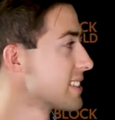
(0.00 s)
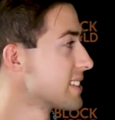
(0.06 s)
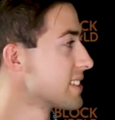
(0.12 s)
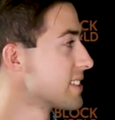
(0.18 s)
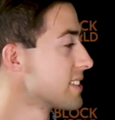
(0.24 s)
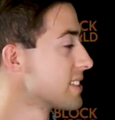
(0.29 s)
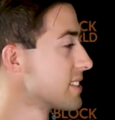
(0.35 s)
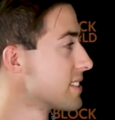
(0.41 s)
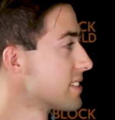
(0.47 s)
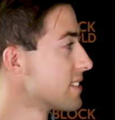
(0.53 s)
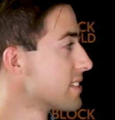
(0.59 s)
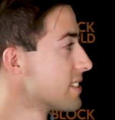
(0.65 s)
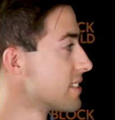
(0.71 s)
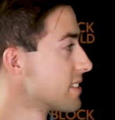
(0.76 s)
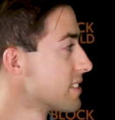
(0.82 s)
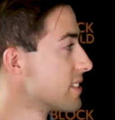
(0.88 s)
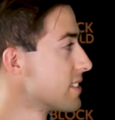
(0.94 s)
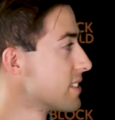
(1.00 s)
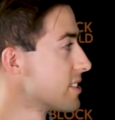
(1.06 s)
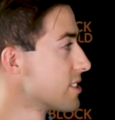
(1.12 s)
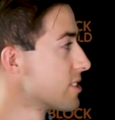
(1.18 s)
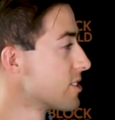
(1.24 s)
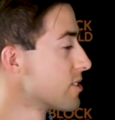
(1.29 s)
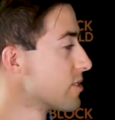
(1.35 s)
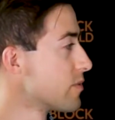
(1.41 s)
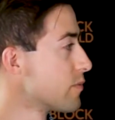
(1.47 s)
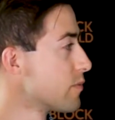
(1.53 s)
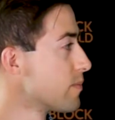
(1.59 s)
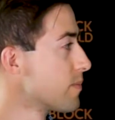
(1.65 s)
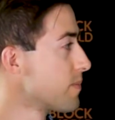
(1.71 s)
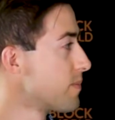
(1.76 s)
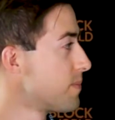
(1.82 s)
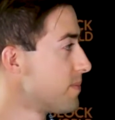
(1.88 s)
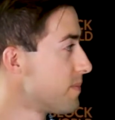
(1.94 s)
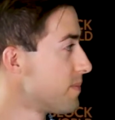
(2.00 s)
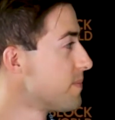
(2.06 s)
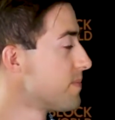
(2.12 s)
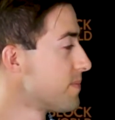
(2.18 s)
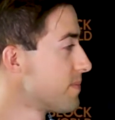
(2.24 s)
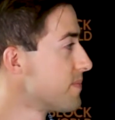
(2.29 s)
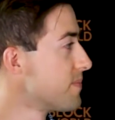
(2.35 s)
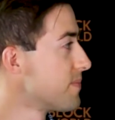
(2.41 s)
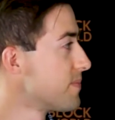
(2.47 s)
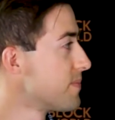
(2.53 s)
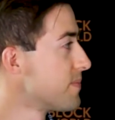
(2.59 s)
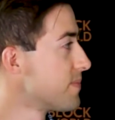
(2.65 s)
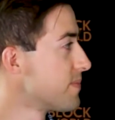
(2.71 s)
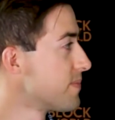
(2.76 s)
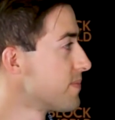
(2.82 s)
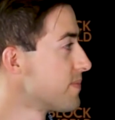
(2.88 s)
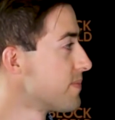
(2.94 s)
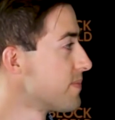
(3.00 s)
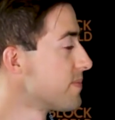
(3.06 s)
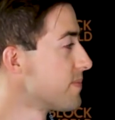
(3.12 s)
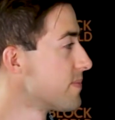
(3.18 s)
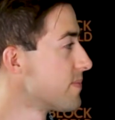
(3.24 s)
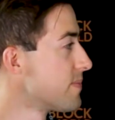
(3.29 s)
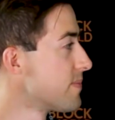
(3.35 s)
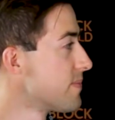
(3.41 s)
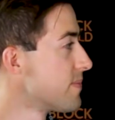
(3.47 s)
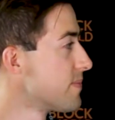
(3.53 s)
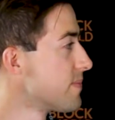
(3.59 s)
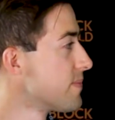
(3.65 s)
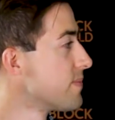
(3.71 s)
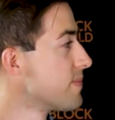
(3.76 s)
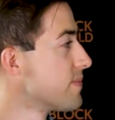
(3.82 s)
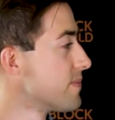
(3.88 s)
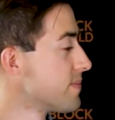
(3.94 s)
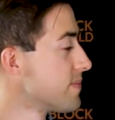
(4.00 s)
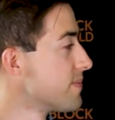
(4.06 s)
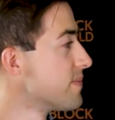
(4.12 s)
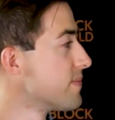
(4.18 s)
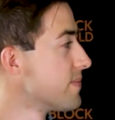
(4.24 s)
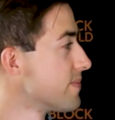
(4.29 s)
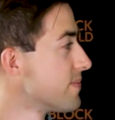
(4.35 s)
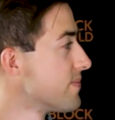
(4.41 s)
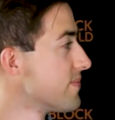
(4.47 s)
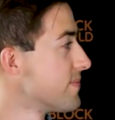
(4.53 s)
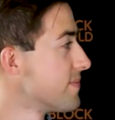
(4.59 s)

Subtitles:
(silent)